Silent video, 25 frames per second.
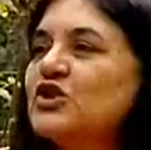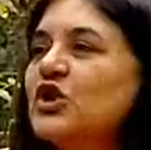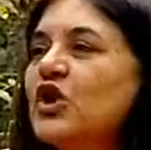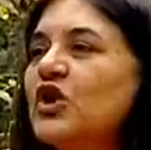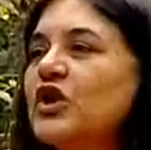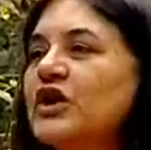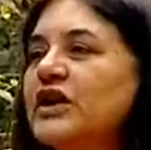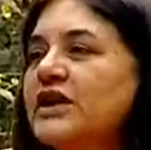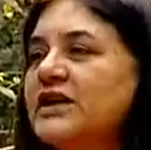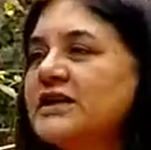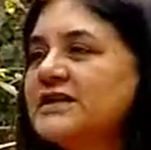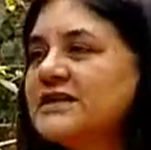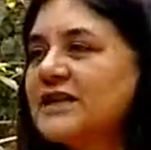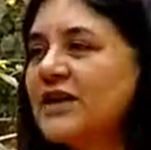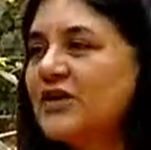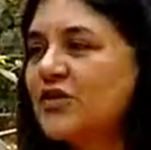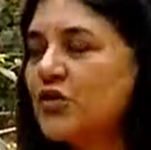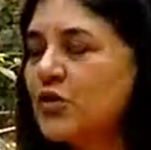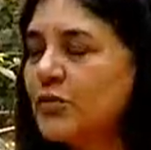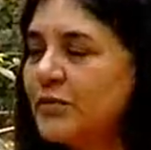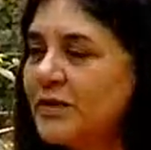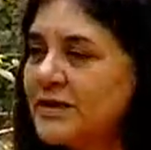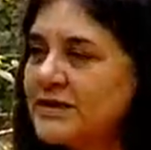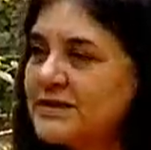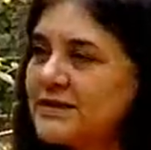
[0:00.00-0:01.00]
stories and
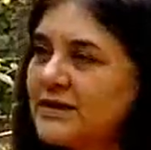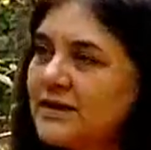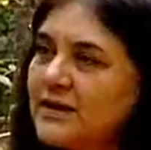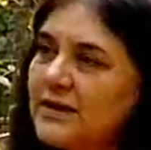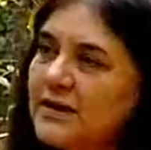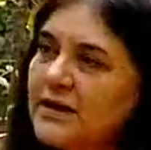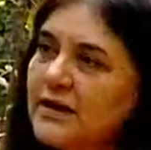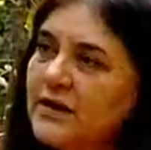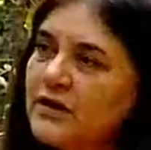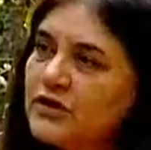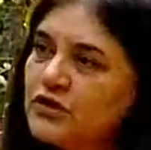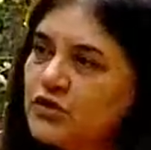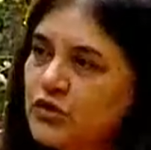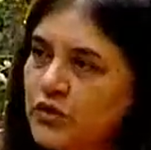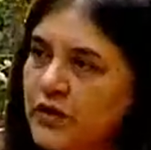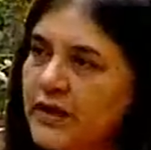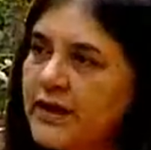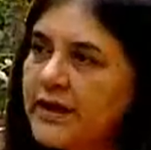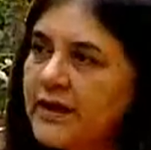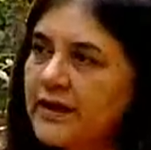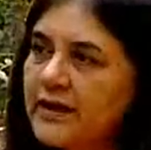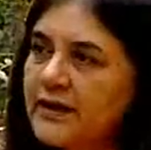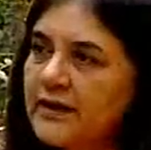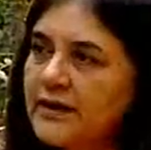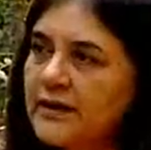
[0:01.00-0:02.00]
rumors.
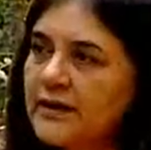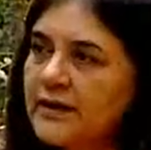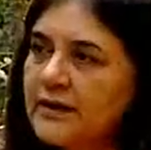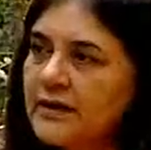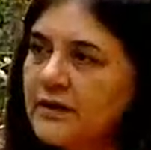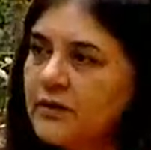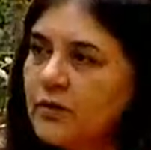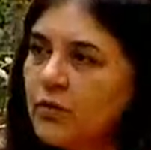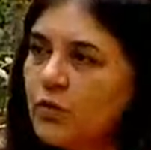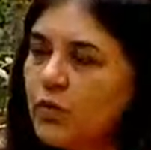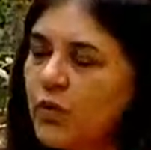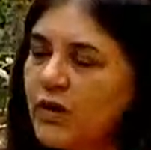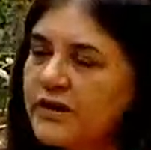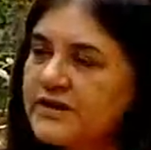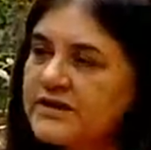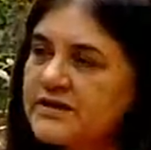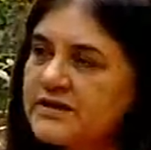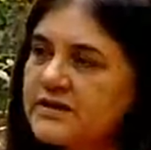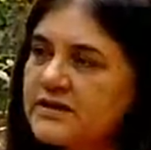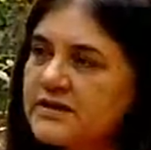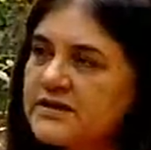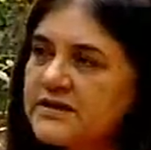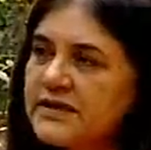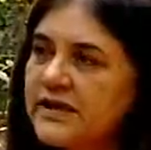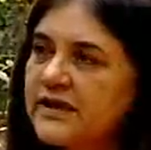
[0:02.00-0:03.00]
Today, what is
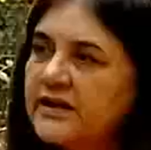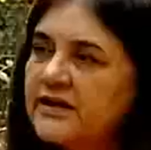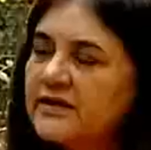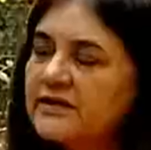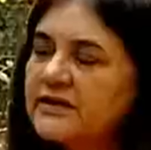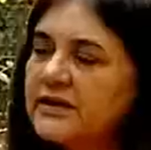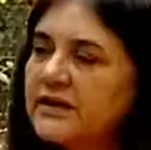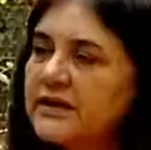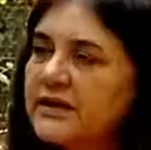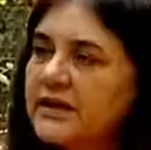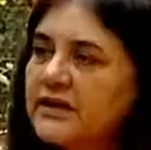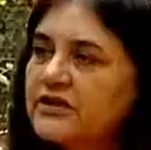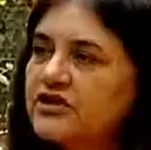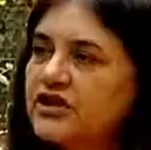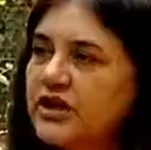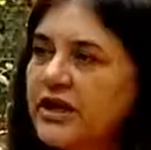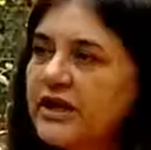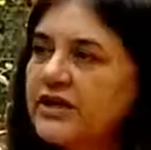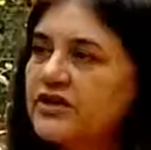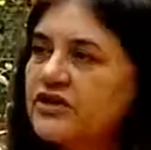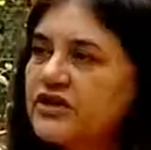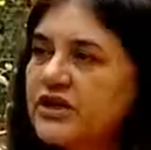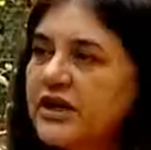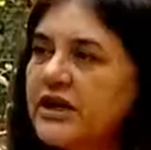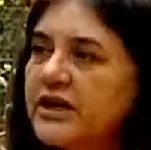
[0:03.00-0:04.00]
the single thing that
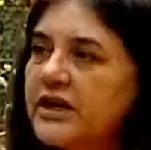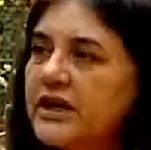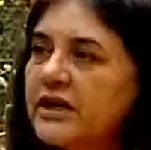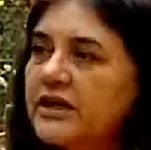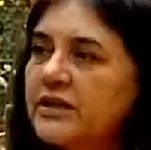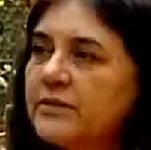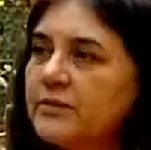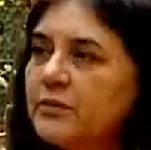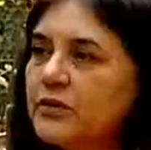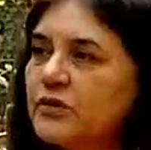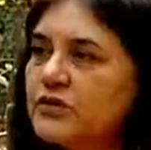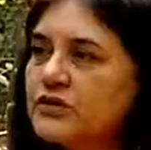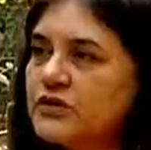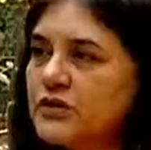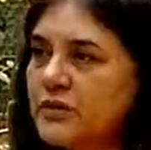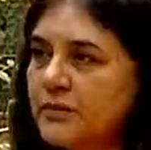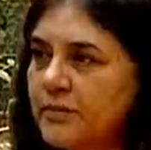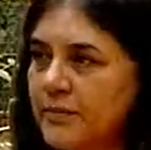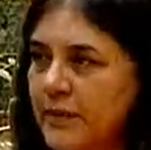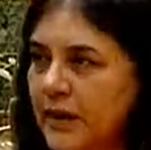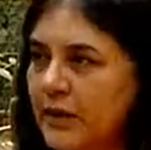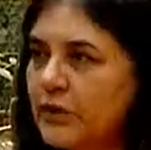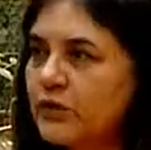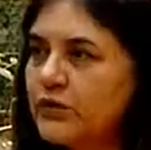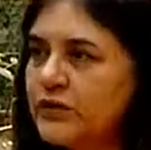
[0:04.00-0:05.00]
changed India the most?
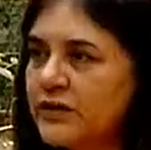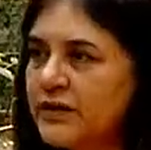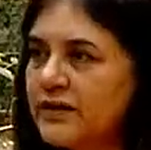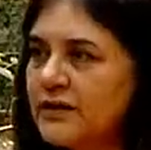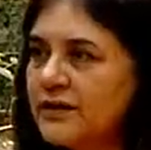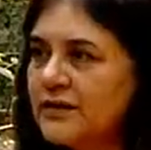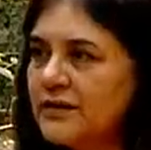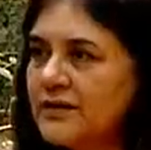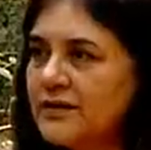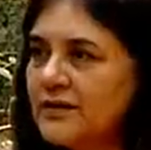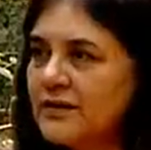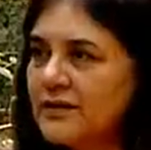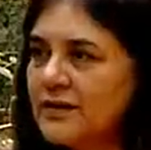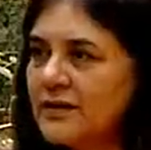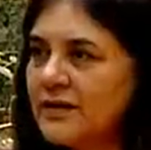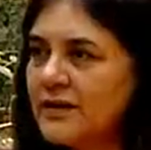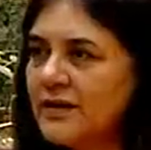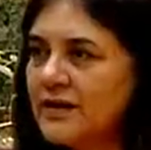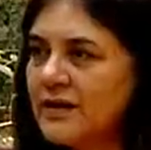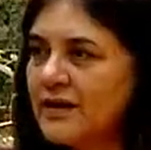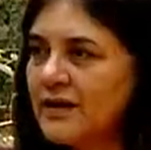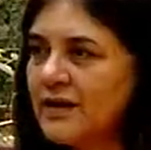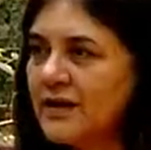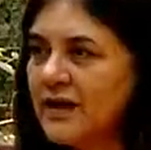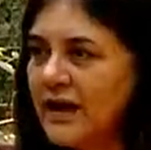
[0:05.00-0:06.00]
Maruti?
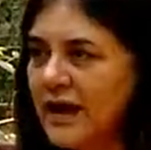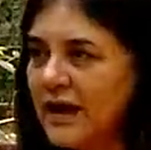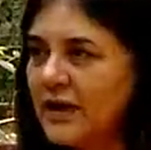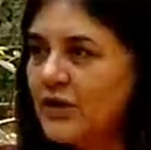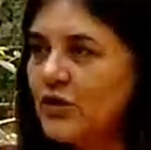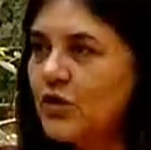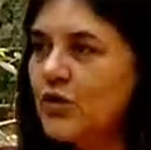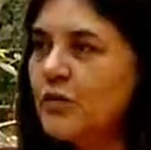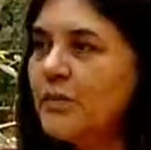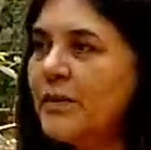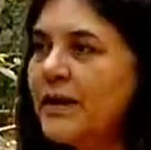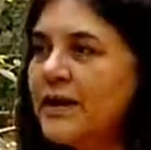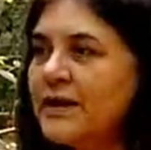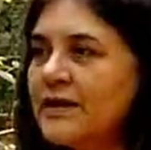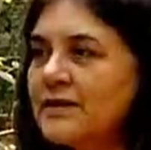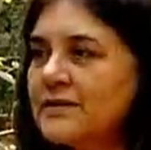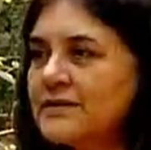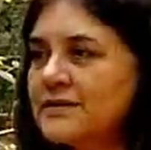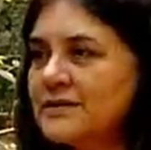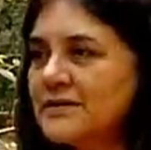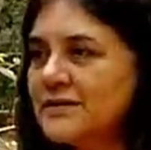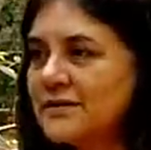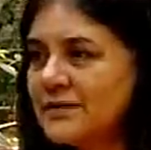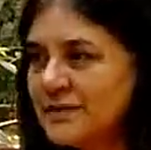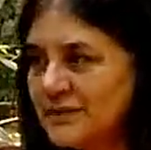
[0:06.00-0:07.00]
And who made it?
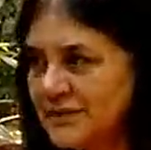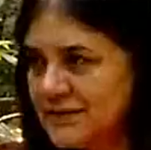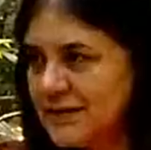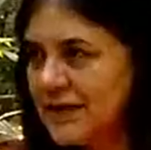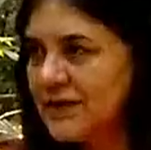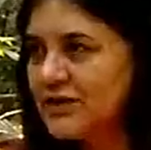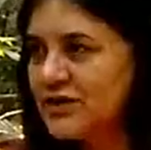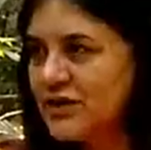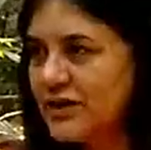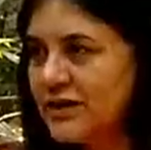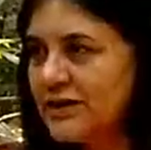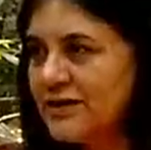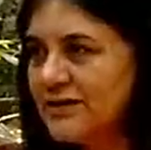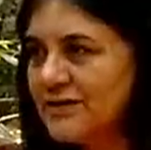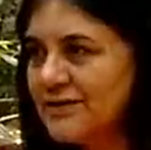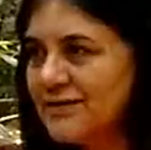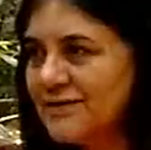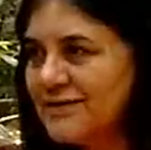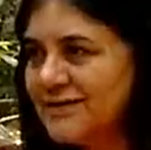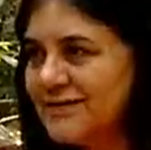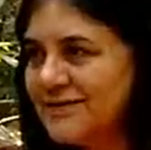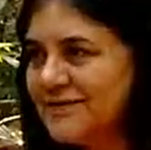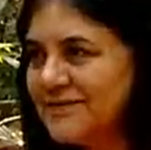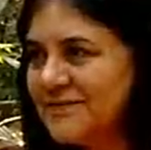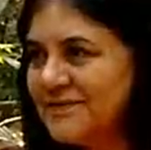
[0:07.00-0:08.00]
Sanjay?
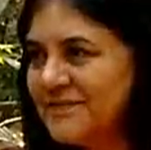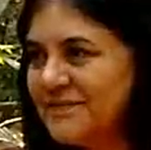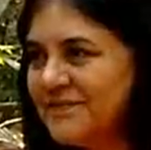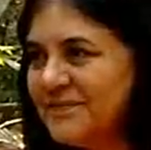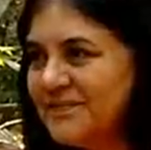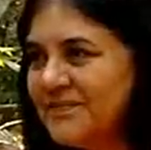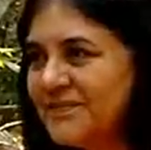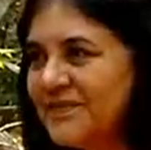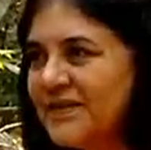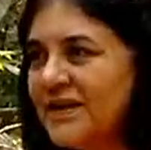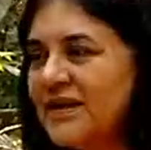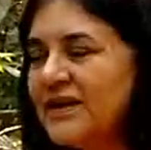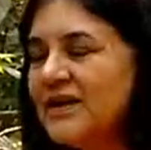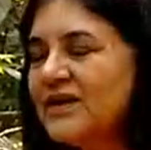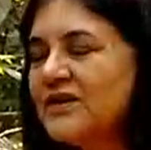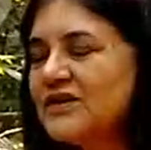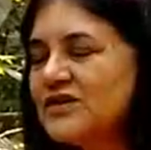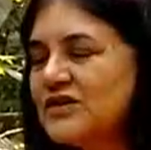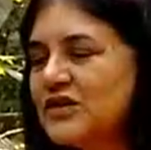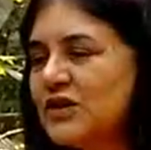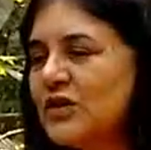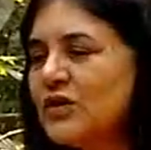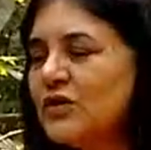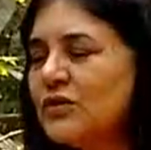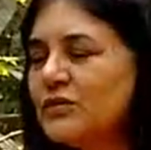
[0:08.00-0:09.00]

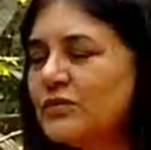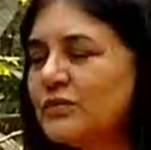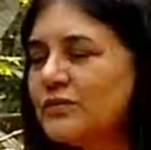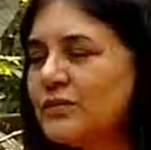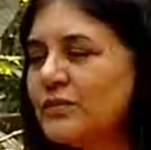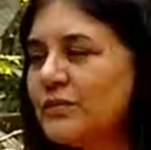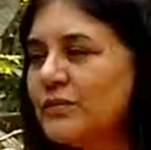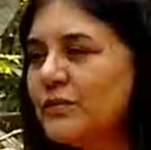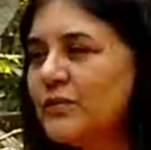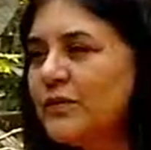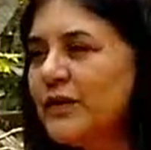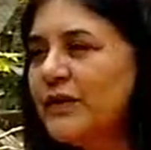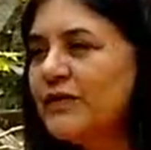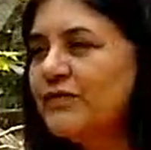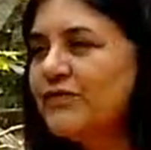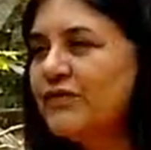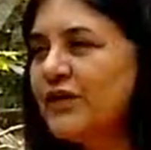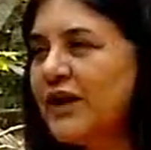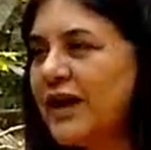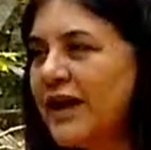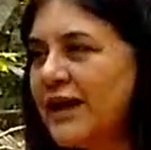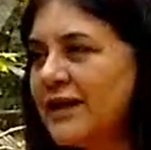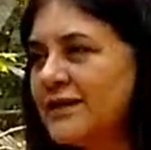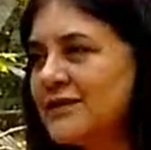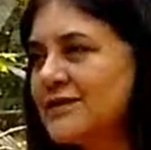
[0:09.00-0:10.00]
So we
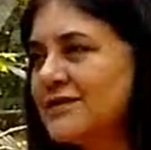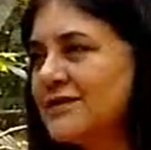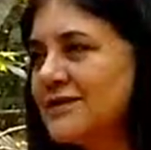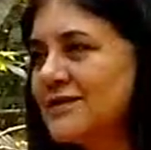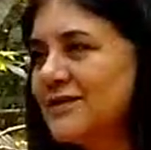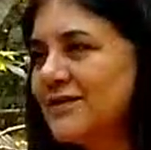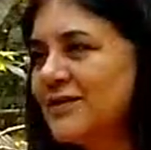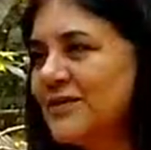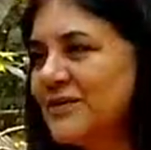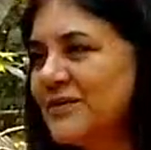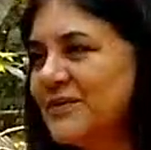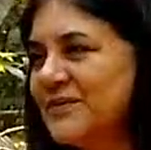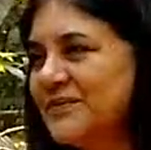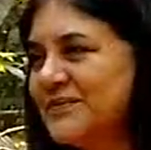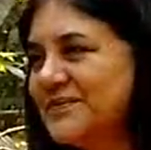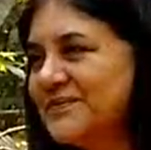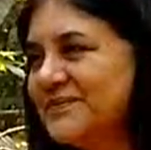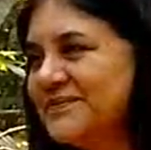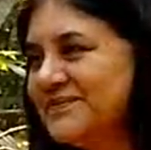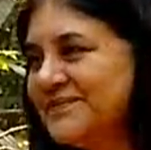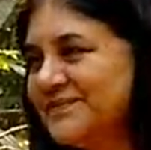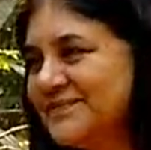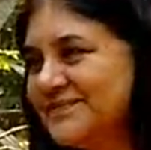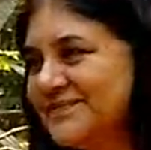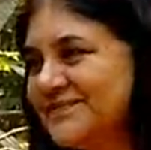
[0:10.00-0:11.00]
forget, you know.
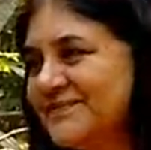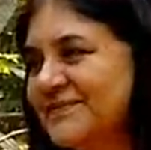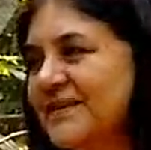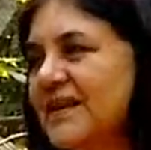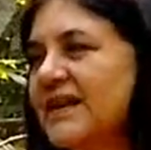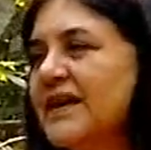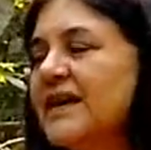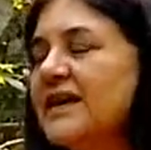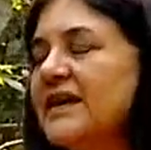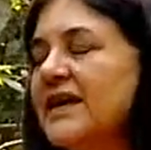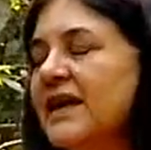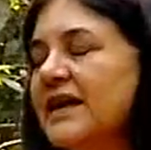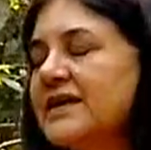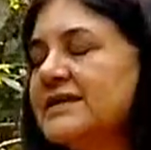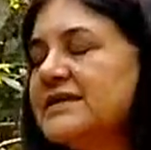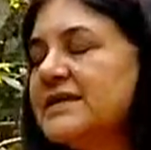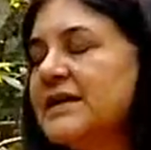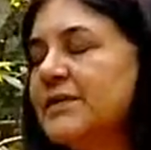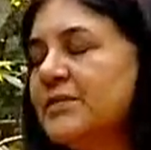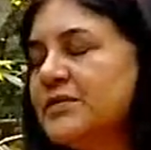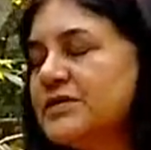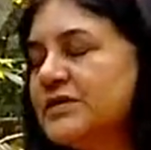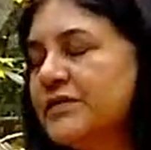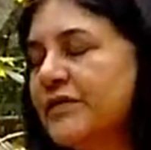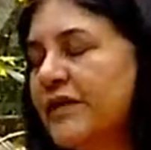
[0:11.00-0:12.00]
Yes,
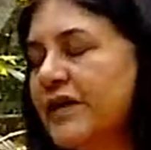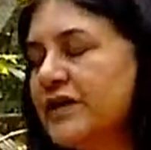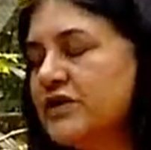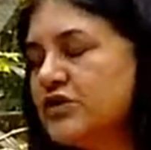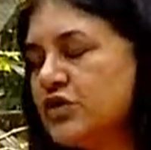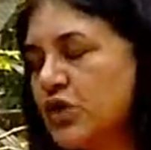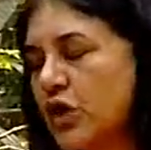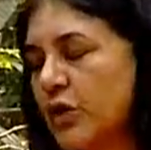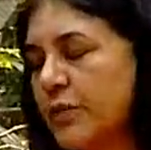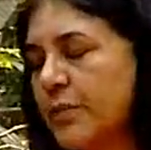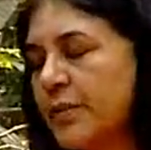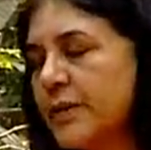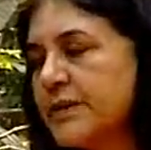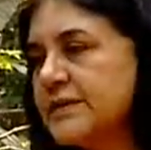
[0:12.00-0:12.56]
no, he was a very strong